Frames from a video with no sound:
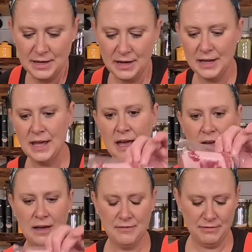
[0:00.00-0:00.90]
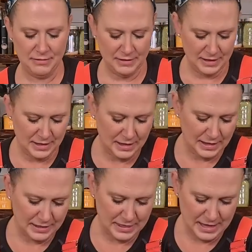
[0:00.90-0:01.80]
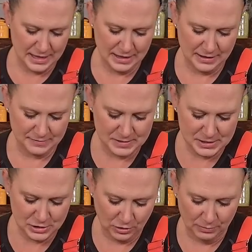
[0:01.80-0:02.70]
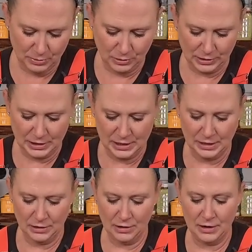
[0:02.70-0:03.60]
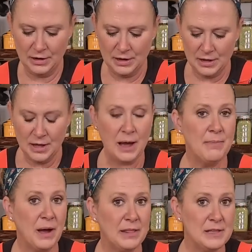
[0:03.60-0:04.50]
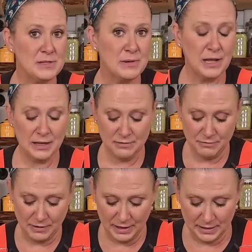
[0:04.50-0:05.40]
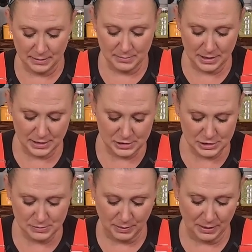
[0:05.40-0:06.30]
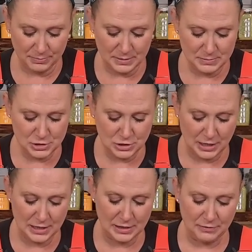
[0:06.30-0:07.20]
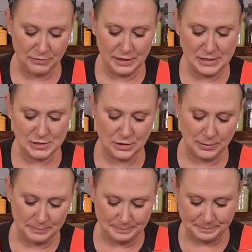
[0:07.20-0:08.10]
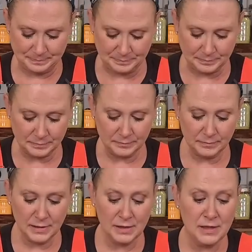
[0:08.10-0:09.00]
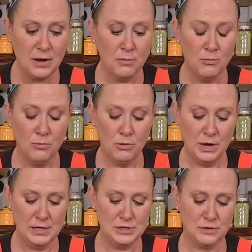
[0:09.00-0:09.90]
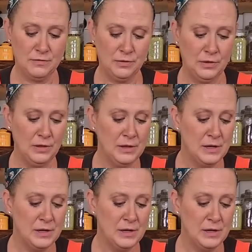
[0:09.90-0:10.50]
I have a thing of salt pork here. I buy these when I can find them, and I just pop them straight in the freezer, and they are wonderful.